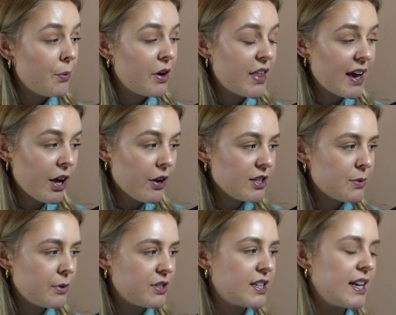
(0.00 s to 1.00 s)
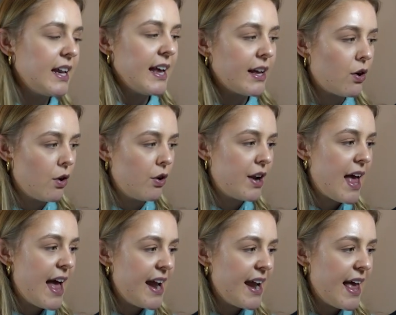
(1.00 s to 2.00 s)
We're then going to want to click on
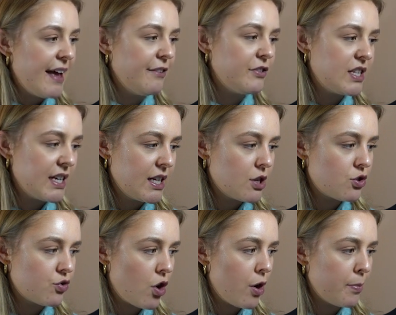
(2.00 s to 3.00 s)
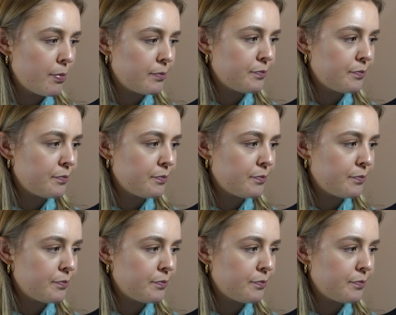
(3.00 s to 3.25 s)
N F T drop.